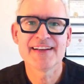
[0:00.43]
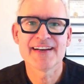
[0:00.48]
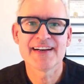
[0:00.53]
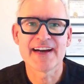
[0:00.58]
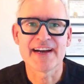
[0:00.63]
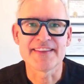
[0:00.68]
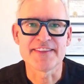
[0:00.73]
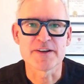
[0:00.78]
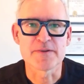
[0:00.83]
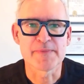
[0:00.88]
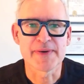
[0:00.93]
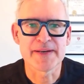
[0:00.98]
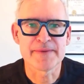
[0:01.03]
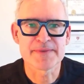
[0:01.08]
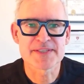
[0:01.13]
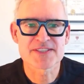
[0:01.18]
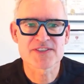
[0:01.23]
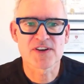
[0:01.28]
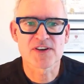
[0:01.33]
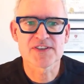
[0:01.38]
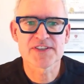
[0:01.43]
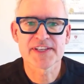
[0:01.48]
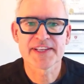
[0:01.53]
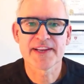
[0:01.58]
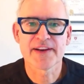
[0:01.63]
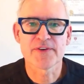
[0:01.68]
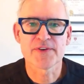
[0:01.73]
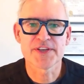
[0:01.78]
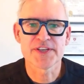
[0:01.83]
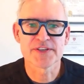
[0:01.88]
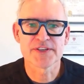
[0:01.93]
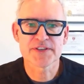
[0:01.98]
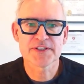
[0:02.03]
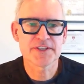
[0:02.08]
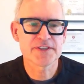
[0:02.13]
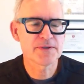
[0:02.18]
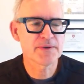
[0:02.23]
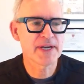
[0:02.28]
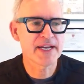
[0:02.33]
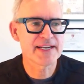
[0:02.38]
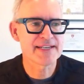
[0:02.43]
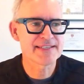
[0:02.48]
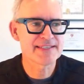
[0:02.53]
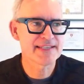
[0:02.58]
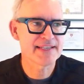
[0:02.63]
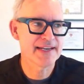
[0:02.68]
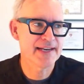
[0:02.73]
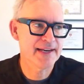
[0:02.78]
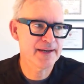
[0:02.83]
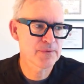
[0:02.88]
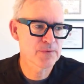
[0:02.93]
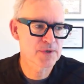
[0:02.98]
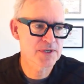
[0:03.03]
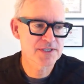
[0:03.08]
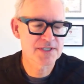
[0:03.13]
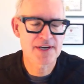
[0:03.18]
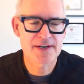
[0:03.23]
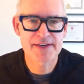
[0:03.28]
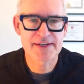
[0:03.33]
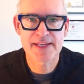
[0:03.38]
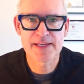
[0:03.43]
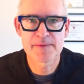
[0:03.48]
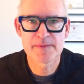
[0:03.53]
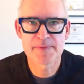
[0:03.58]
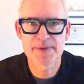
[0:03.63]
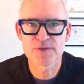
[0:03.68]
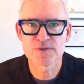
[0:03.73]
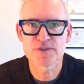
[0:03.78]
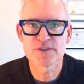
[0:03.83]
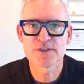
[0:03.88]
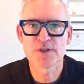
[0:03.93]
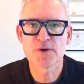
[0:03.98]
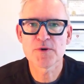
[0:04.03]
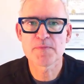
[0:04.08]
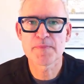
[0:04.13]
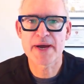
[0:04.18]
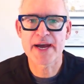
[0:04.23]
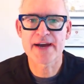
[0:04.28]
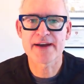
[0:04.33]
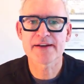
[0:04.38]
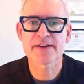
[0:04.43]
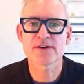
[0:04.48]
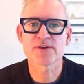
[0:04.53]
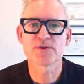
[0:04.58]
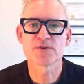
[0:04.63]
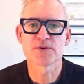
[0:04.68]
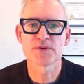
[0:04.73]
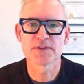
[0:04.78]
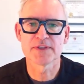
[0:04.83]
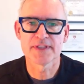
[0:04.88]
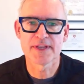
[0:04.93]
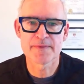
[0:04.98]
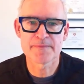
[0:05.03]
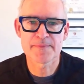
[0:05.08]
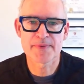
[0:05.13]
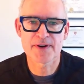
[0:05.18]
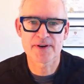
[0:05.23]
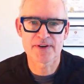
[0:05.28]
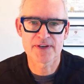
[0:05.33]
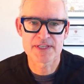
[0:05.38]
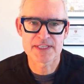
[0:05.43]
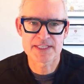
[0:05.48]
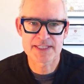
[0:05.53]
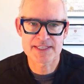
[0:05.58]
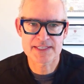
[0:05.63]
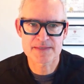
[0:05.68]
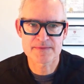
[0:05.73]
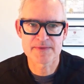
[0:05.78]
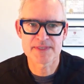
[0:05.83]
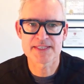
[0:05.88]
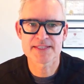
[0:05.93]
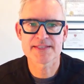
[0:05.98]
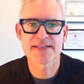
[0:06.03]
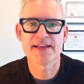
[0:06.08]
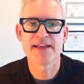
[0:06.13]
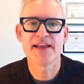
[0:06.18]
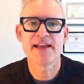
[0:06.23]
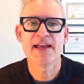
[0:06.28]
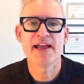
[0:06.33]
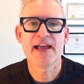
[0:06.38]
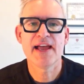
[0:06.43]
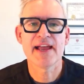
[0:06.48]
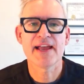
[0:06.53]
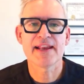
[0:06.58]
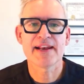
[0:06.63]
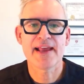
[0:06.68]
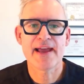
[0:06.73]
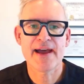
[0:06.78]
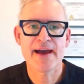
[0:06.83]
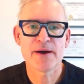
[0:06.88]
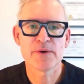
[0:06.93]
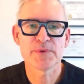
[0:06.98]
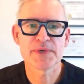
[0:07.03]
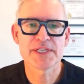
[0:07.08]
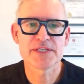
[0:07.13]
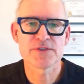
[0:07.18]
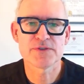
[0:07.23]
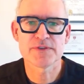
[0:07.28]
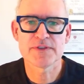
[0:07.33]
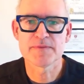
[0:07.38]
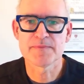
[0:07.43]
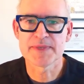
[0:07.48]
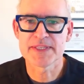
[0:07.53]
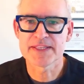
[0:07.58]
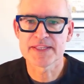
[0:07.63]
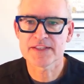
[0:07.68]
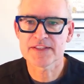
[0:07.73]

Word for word: Hi there, my name is Doctor Cary Yurkiw, and today we're talking about low back or lumbar adjustments and how we do them in the